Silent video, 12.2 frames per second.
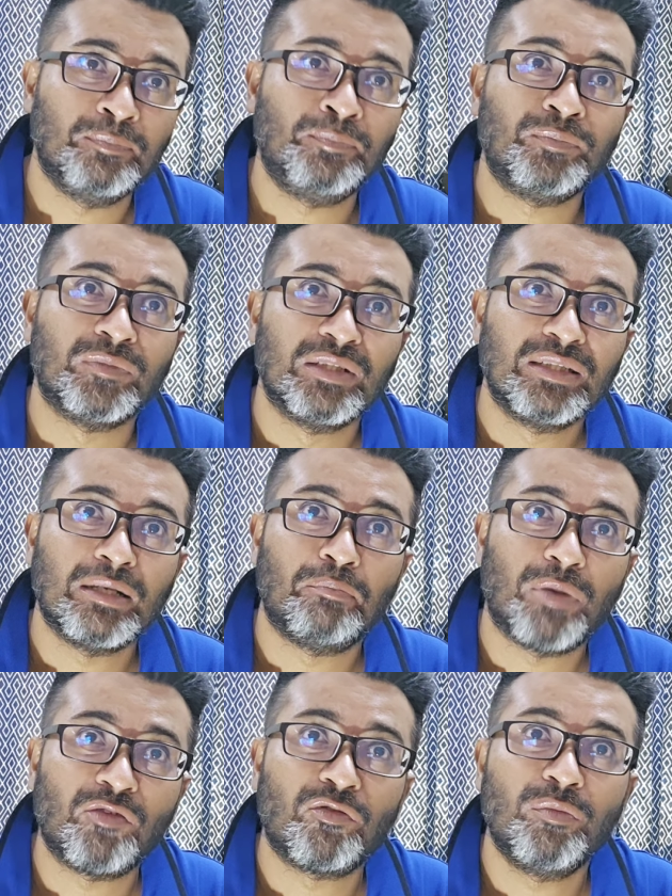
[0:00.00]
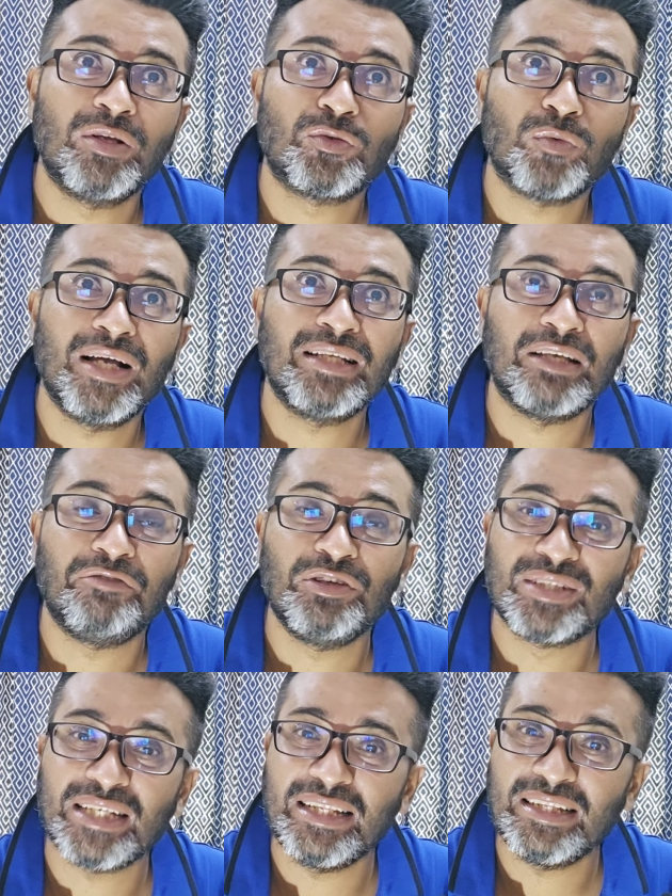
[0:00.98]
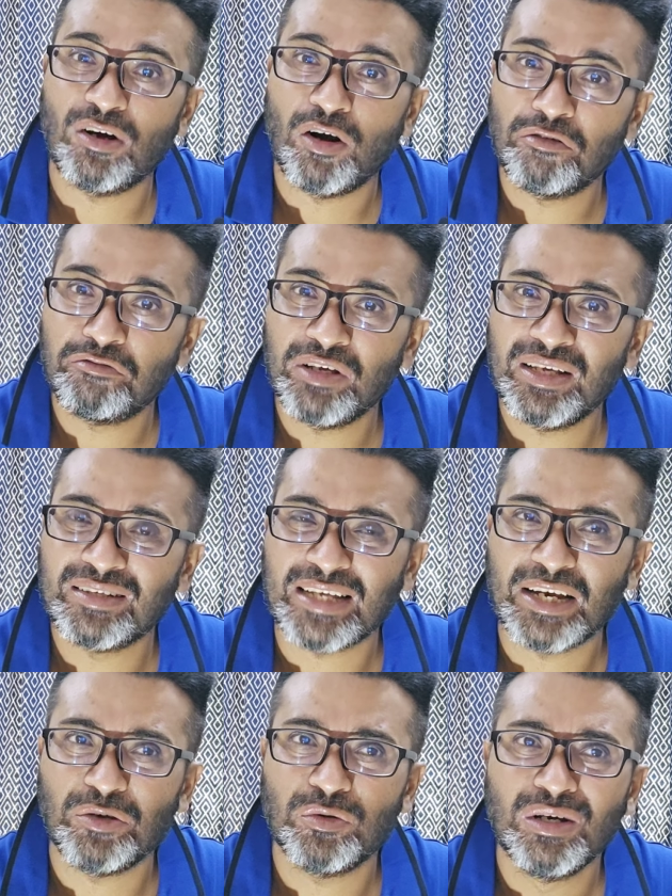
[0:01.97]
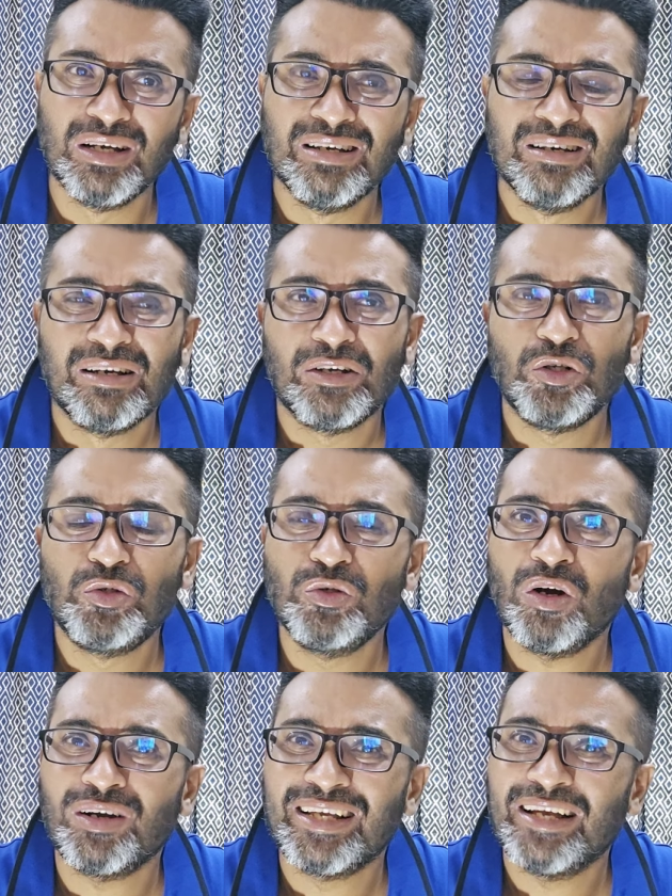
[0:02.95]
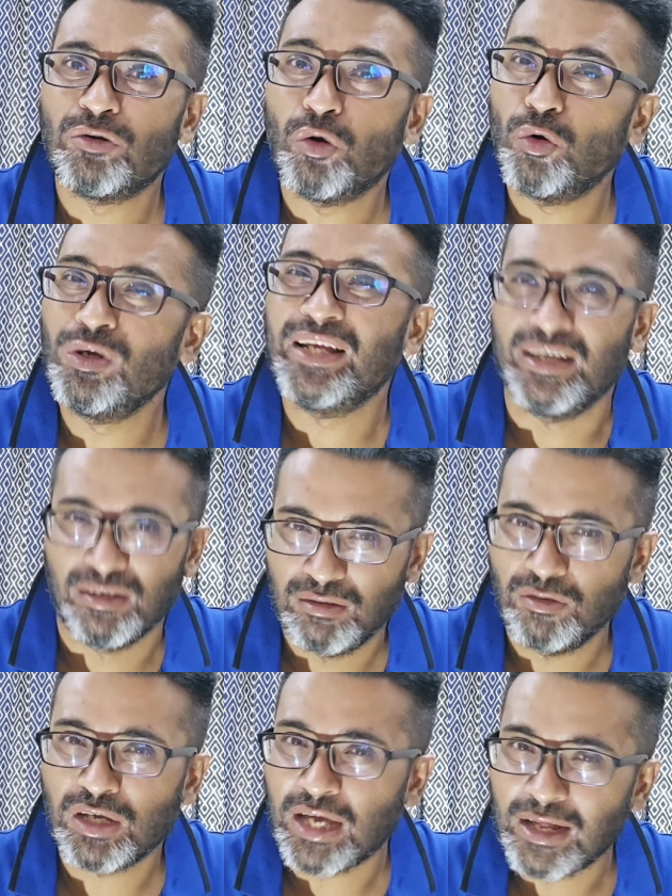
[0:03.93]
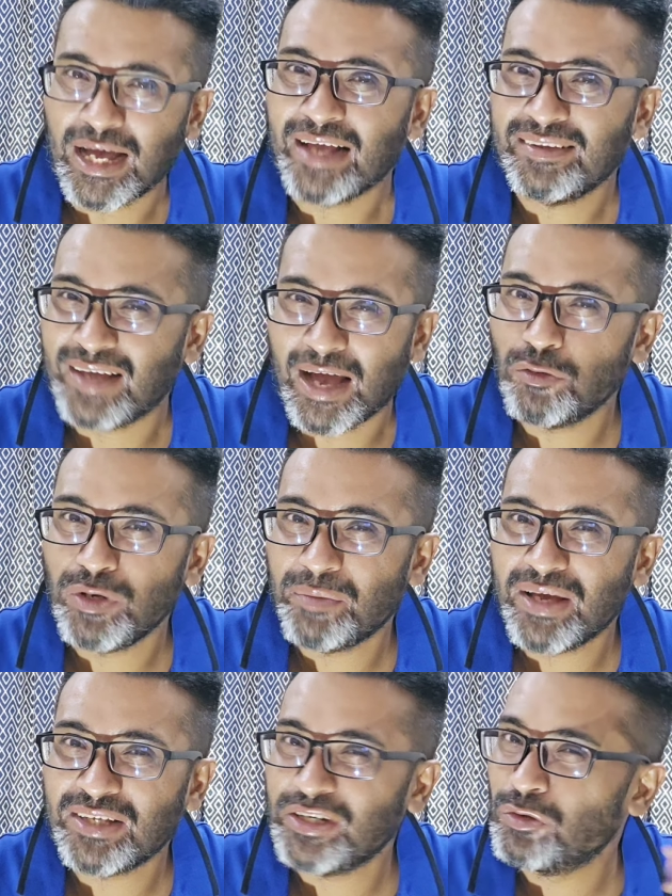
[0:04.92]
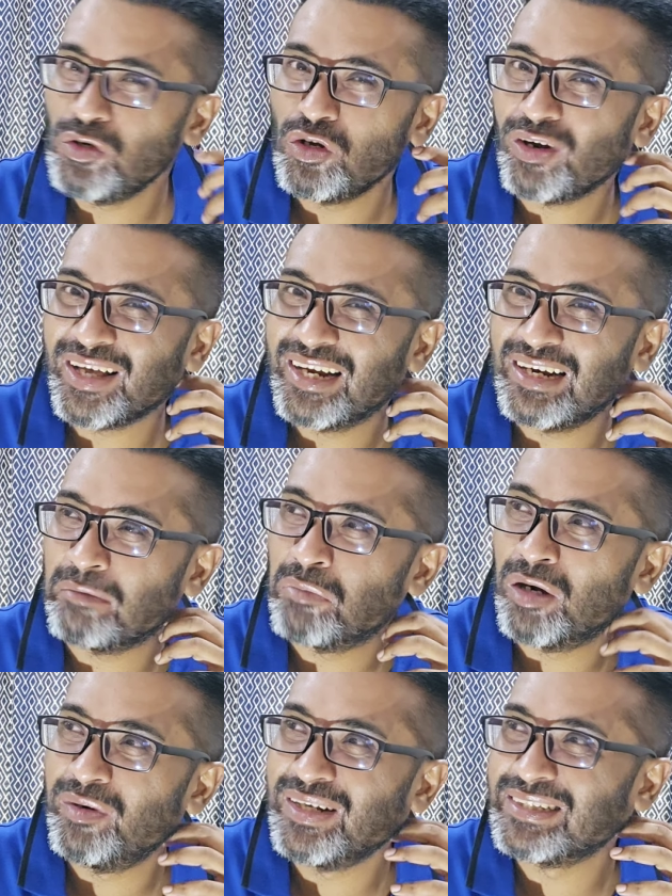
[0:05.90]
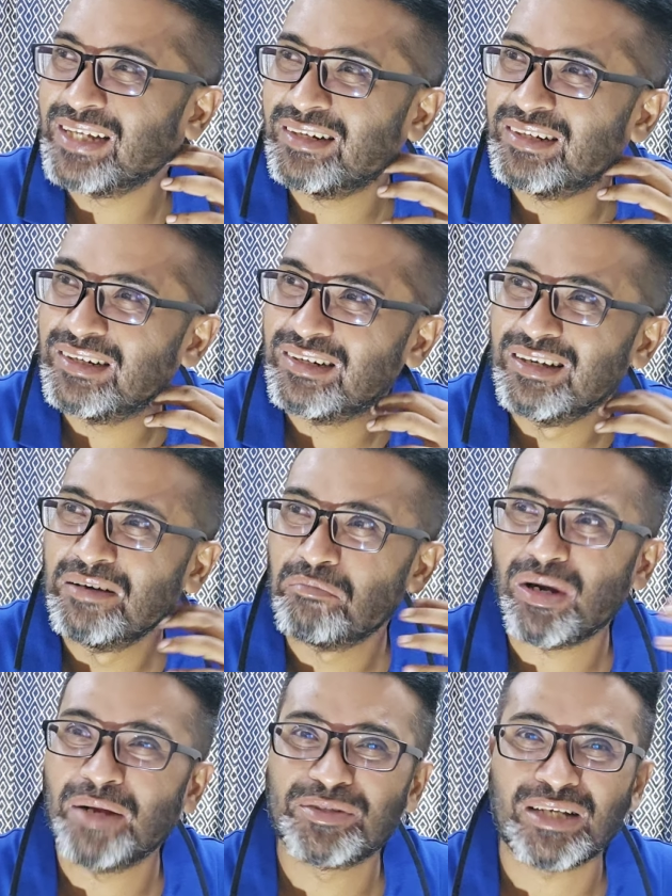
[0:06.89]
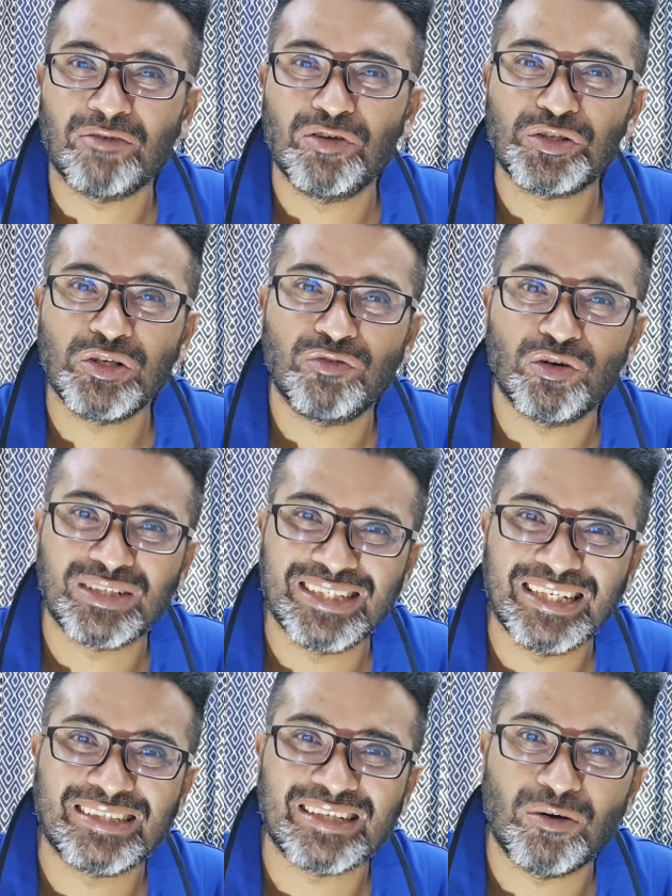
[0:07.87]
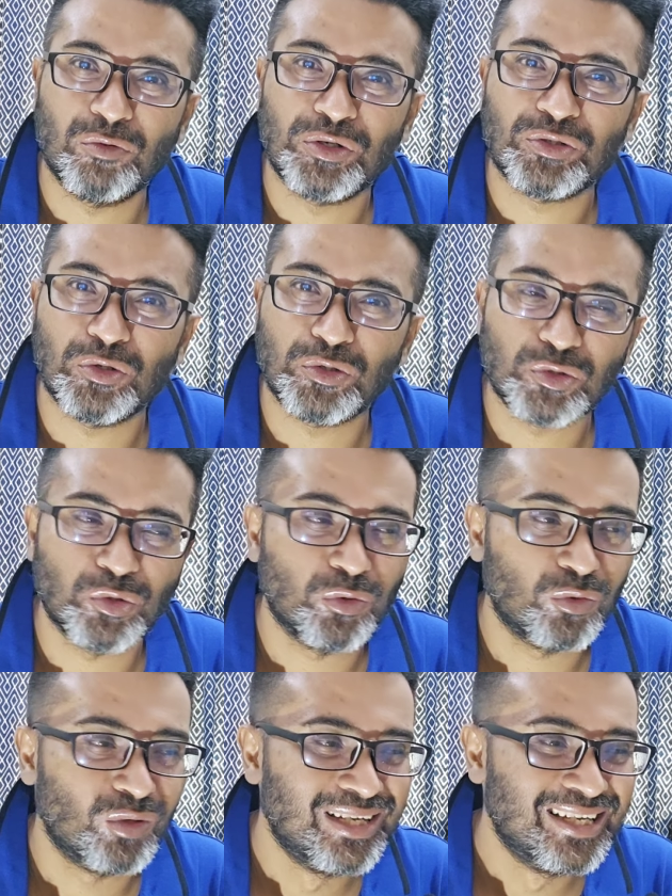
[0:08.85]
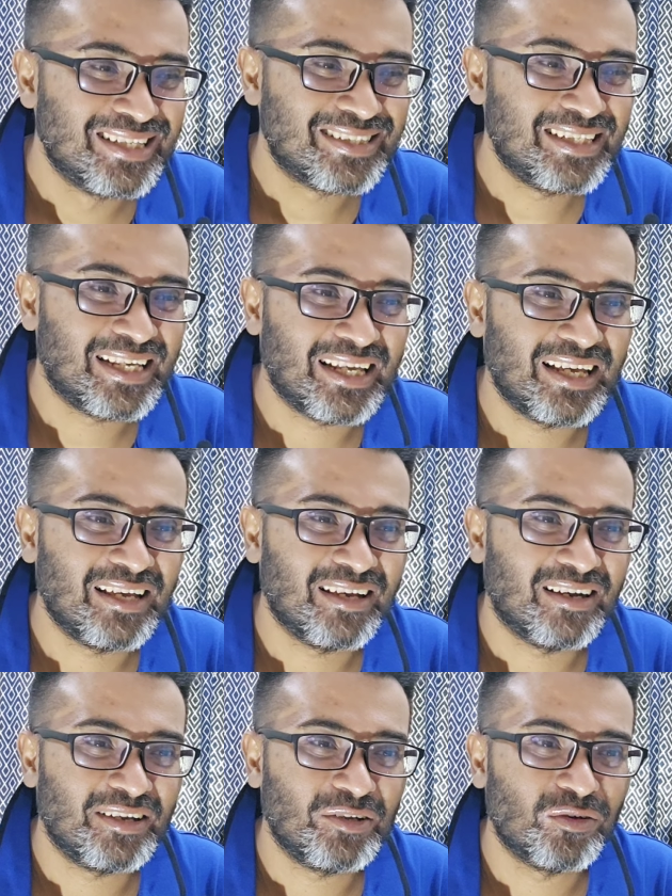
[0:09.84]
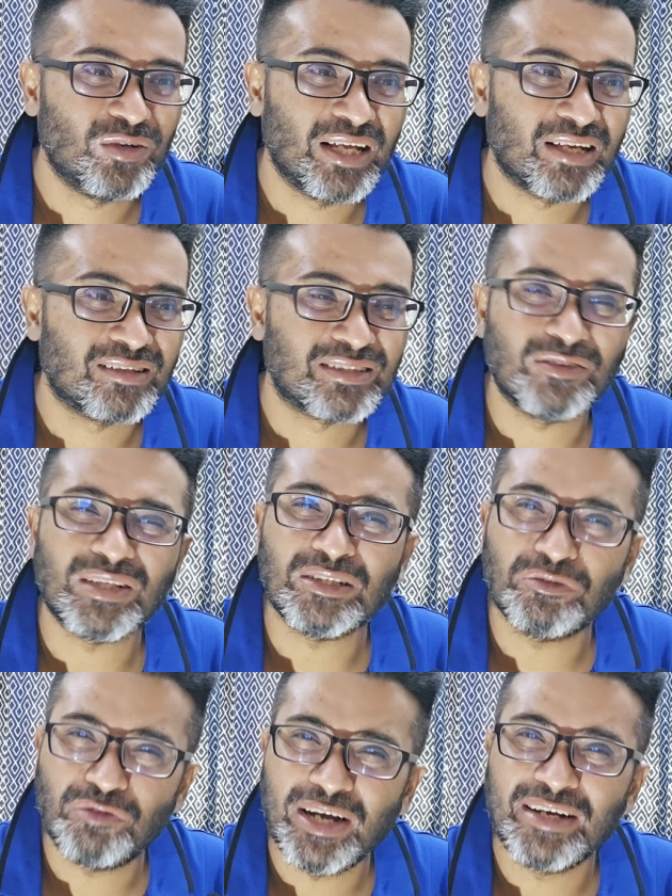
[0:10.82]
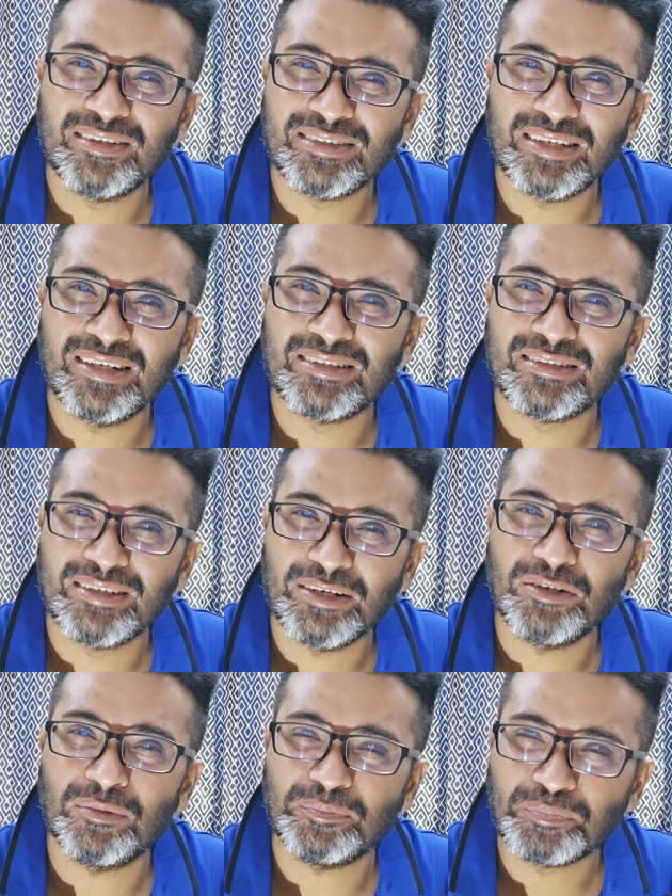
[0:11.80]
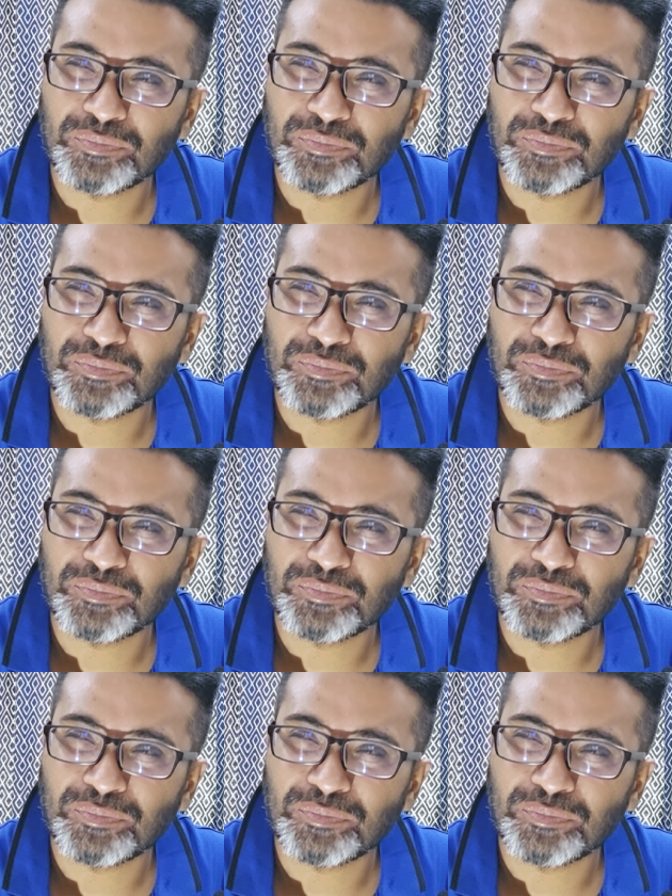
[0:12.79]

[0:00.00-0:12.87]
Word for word: the performance wise, if you stay in the office and you do not get whole day, okay I, I would imagine you will not get like burberry's london perhaps covers you for six hours or so ck uh, you know like some other fragrances you know